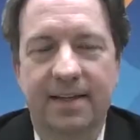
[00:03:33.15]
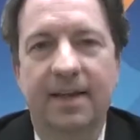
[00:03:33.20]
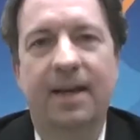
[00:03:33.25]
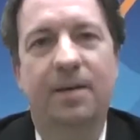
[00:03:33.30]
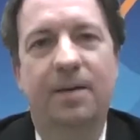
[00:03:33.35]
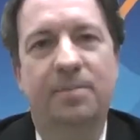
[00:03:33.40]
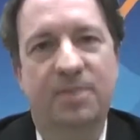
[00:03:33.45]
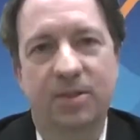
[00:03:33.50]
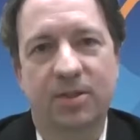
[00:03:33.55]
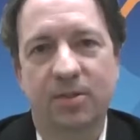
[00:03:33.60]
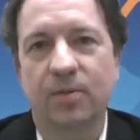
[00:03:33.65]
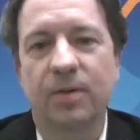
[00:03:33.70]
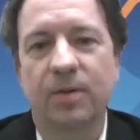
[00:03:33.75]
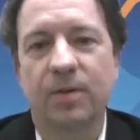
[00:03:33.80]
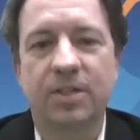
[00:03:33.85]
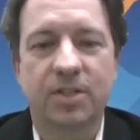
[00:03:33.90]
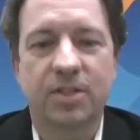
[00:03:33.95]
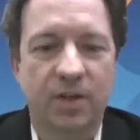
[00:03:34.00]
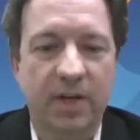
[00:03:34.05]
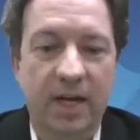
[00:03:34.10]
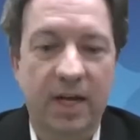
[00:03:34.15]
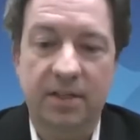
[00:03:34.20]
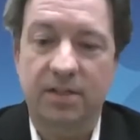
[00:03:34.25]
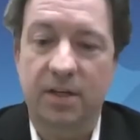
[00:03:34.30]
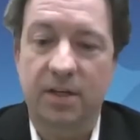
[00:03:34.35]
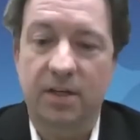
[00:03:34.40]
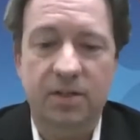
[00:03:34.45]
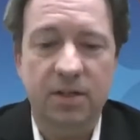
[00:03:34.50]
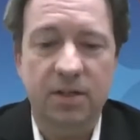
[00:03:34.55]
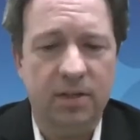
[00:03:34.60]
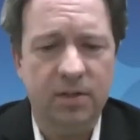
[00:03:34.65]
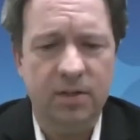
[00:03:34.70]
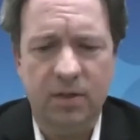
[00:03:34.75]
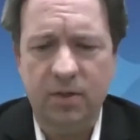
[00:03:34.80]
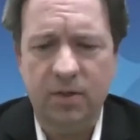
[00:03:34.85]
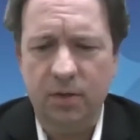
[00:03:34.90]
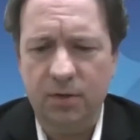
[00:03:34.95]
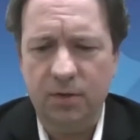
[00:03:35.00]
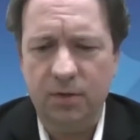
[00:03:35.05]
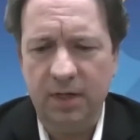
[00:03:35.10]
Absolutely. So yeah, D- Dr.
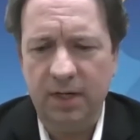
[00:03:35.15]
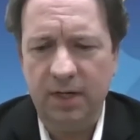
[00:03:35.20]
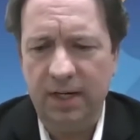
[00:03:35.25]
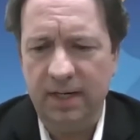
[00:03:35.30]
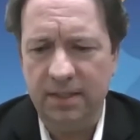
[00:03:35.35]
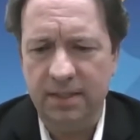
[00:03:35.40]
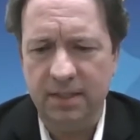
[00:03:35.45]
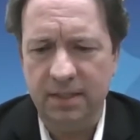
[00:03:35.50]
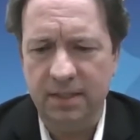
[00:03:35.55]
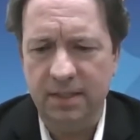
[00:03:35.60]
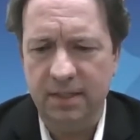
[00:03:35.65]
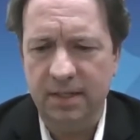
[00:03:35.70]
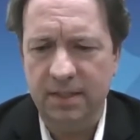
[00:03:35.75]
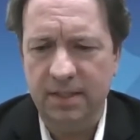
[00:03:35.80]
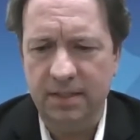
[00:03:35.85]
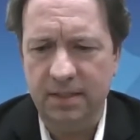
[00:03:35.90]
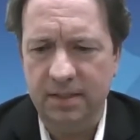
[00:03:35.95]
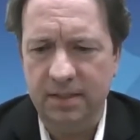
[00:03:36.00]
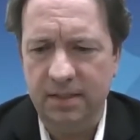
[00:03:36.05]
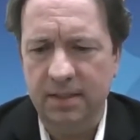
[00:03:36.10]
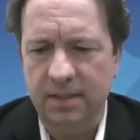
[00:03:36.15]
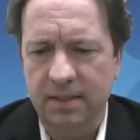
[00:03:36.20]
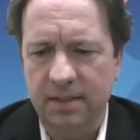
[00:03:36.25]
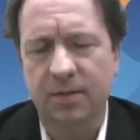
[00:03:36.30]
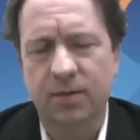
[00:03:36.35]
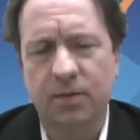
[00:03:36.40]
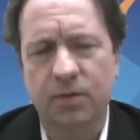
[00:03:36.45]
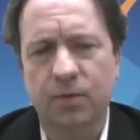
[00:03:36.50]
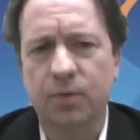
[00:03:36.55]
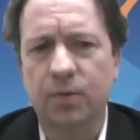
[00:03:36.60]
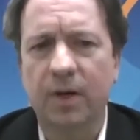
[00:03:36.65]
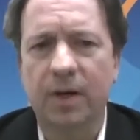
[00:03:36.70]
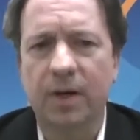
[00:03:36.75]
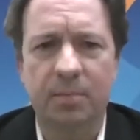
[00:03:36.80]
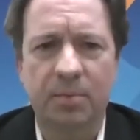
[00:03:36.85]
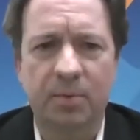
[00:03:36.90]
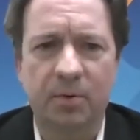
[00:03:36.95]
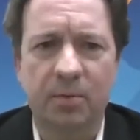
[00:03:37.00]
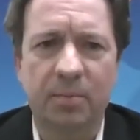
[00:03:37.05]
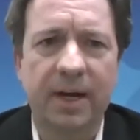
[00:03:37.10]
Kotra has a, has an
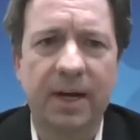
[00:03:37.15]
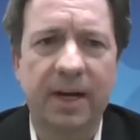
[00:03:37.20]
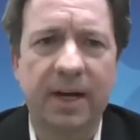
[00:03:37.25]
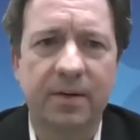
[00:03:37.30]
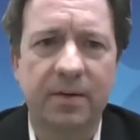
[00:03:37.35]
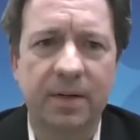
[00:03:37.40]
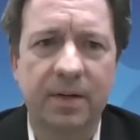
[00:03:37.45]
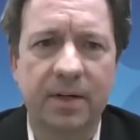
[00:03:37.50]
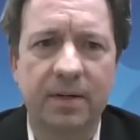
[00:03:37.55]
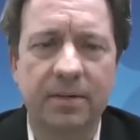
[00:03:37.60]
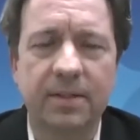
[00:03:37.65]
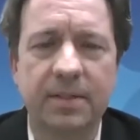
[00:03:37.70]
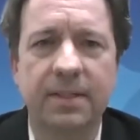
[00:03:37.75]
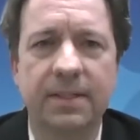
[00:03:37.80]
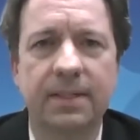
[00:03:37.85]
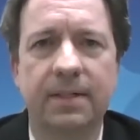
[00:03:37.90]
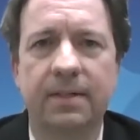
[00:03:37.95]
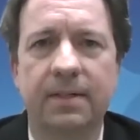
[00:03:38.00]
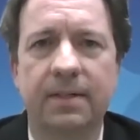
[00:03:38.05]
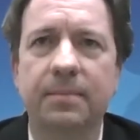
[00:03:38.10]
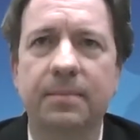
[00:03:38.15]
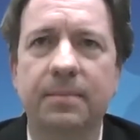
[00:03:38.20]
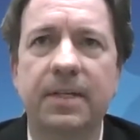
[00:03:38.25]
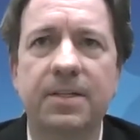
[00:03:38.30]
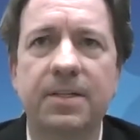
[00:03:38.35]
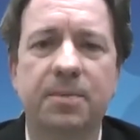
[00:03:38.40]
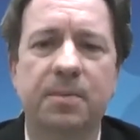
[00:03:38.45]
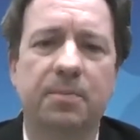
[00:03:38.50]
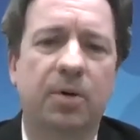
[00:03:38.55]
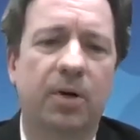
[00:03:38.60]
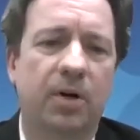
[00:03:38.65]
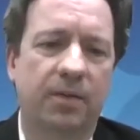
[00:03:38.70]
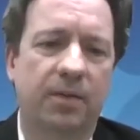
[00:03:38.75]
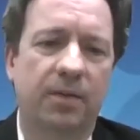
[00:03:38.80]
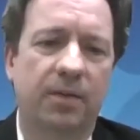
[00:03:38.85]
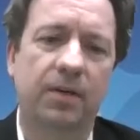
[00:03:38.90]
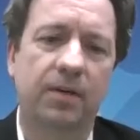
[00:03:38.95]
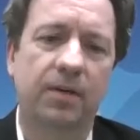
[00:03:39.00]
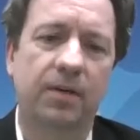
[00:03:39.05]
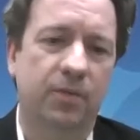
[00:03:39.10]
incredible background. Um, he's been part of
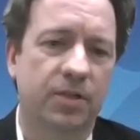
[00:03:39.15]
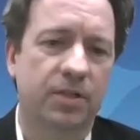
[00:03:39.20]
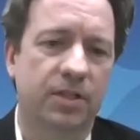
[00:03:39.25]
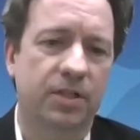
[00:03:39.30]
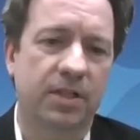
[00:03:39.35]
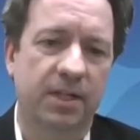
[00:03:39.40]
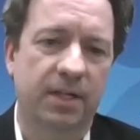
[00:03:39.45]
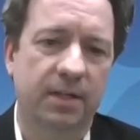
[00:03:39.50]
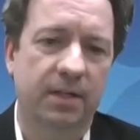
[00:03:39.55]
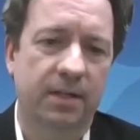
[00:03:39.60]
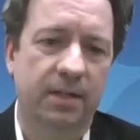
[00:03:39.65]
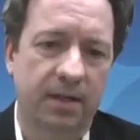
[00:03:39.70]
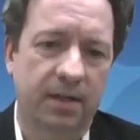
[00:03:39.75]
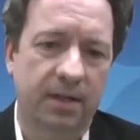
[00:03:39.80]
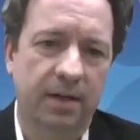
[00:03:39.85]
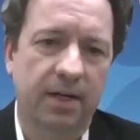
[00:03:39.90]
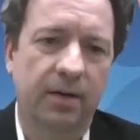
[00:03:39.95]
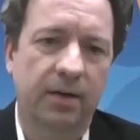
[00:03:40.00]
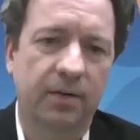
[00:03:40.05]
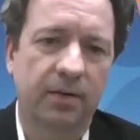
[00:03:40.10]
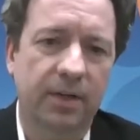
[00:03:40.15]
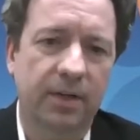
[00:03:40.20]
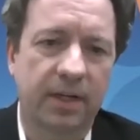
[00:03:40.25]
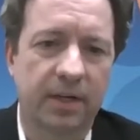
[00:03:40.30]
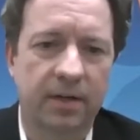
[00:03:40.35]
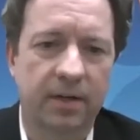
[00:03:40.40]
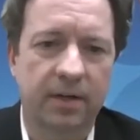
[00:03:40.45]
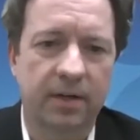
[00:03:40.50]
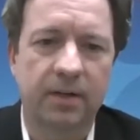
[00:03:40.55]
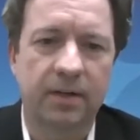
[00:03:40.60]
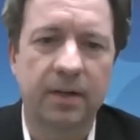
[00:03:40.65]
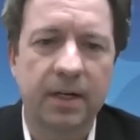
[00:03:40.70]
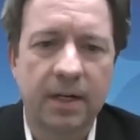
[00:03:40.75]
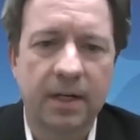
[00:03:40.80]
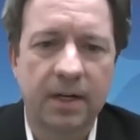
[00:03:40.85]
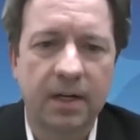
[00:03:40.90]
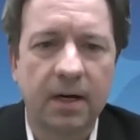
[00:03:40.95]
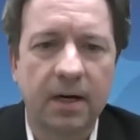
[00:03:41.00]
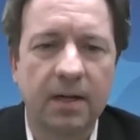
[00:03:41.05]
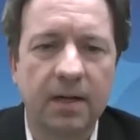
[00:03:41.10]
the university uh, healthcare
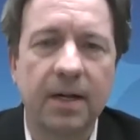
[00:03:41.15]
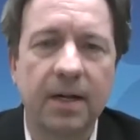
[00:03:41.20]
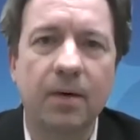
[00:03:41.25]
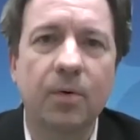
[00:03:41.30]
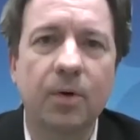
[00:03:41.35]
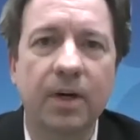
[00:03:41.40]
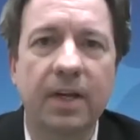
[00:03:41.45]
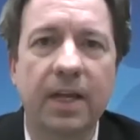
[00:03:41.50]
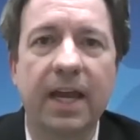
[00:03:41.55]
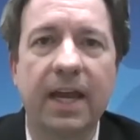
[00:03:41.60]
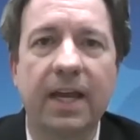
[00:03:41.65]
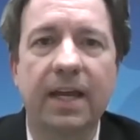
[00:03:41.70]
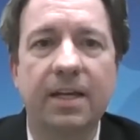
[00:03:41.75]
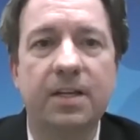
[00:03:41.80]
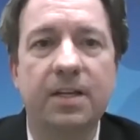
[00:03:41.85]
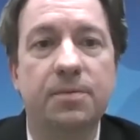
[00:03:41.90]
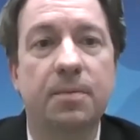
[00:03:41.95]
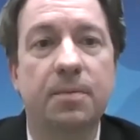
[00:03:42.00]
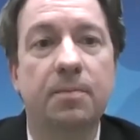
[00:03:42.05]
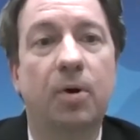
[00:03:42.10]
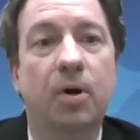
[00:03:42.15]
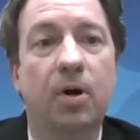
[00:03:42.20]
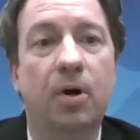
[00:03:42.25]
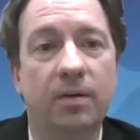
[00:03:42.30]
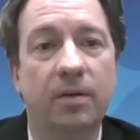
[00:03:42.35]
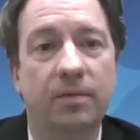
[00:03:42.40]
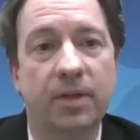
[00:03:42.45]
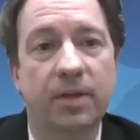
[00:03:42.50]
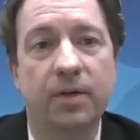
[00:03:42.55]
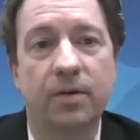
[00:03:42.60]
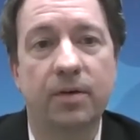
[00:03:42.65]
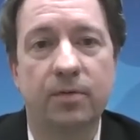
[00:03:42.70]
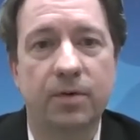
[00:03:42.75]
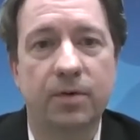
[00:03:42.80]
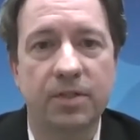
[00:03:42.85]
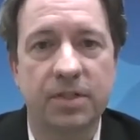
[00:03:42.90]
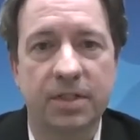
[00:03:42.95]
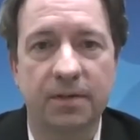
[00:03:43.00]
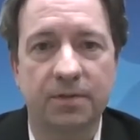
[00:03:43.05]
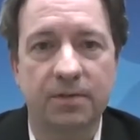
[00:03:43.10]
uh, network, and he's been part of the
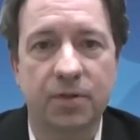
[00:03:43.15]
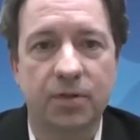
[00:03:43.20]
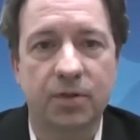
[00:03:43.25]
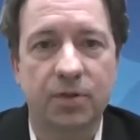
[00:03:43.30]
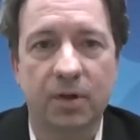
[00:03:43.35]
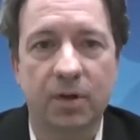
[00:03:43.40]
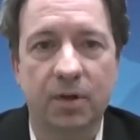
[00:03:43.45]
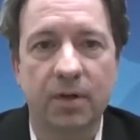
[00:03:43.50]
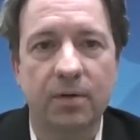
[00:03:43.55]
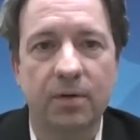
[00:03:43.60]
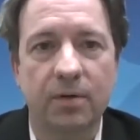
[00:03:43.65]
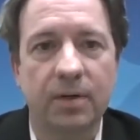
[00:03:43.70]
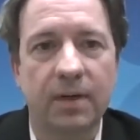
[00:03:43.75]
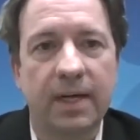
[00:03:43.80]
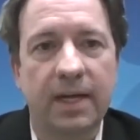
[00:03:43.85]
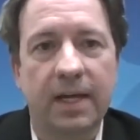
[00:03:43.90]
University of Toronto.